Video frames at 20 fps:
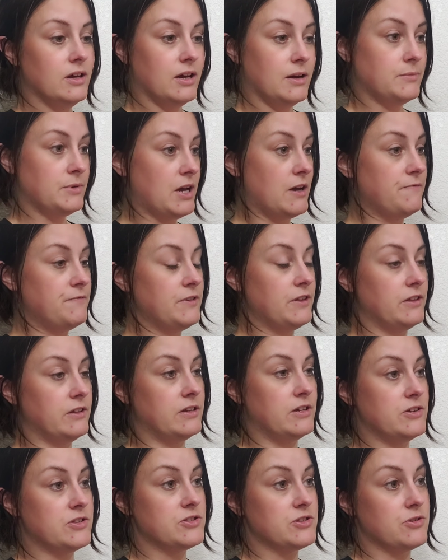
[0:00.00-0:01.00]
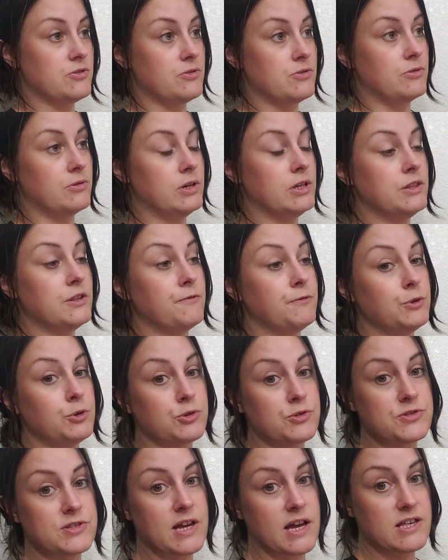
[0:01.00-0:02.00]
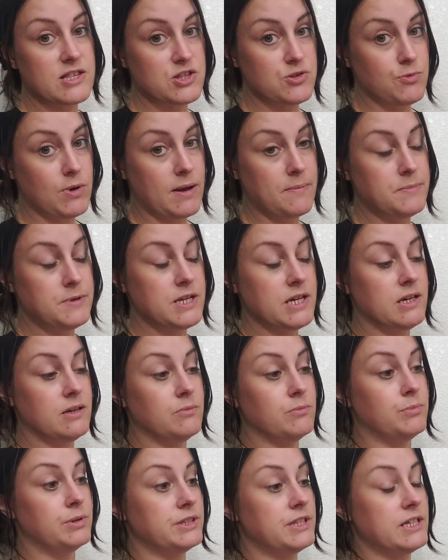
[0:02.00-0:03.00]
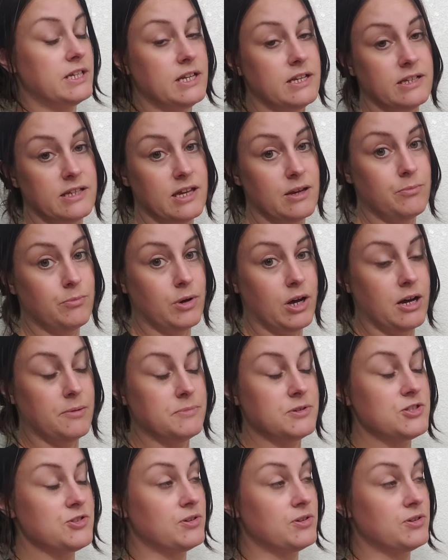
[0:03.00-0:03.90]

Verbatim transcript: I'm not feeling it. So the floors got swept but they didn't get mopped,